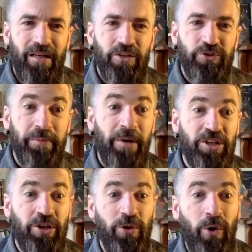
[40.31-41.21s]
during
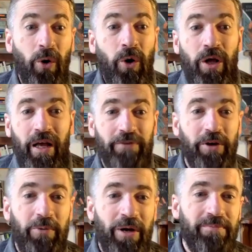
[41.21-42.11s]
martial law. And
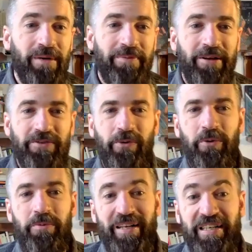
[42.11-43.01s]
for a while, my parents thought
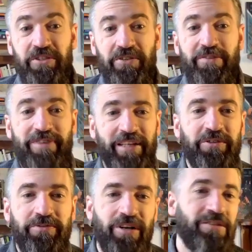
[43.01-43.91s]
we might need to defect
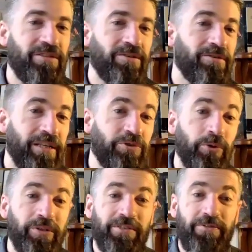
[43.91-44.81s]
to France. So they
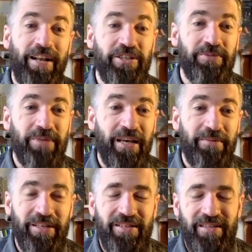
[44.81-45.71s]
taught us French, me and
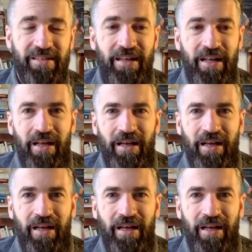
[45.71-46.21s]
my sister.